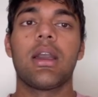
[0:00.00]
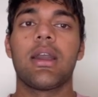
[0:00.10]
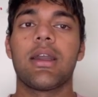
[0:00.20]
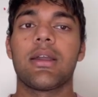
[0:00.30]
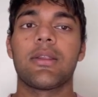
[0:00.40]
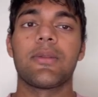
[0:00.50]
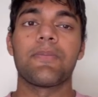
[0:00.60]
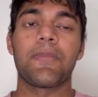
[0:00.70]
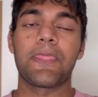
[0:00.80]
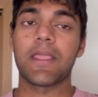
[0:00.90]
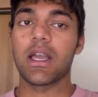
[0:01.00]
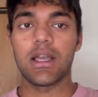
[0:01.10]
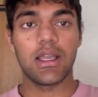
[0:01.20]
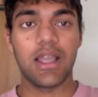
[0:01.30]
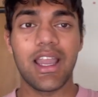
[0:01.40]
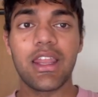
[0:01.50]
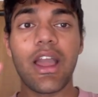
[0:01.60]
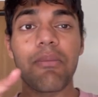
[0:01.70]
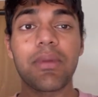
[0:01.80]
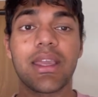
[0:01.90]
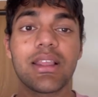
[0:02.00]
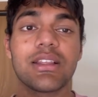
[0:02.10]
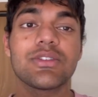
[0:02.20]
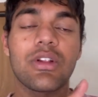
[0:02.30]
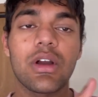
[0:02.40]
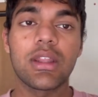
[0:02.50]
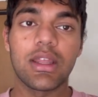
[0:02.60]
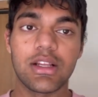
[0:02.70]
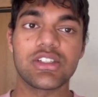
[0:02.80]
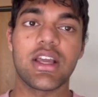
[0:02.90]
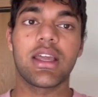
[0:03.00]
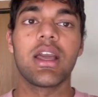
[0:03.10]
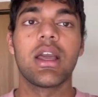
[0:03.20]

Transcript: and yeah and i'm making this vlog in english like